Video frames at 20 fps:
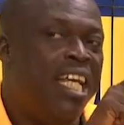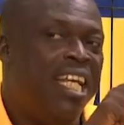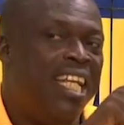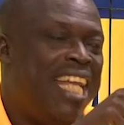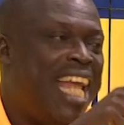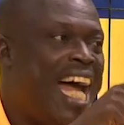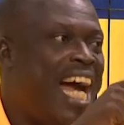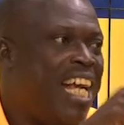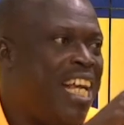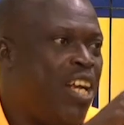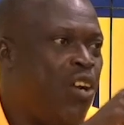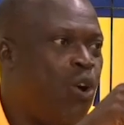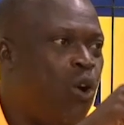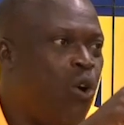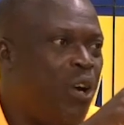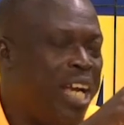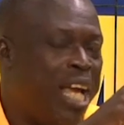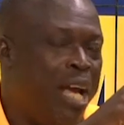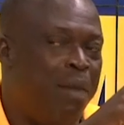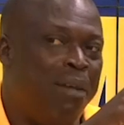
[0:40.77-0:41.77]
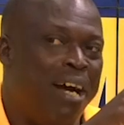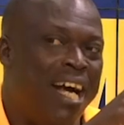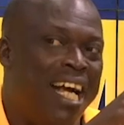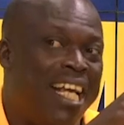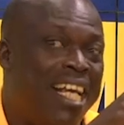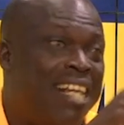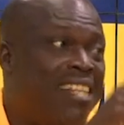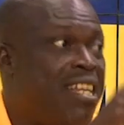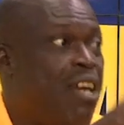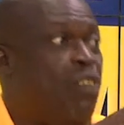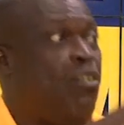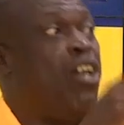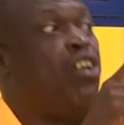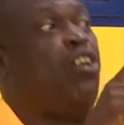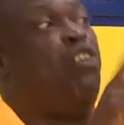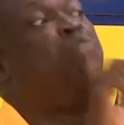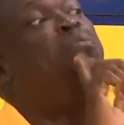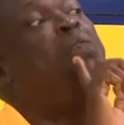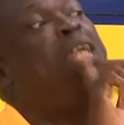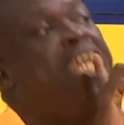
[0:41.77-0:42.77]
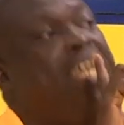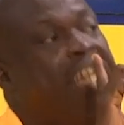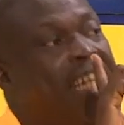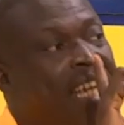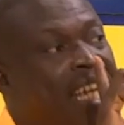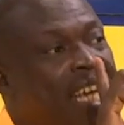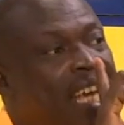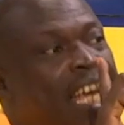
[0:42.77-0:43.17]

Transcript: That goal came against the round of play.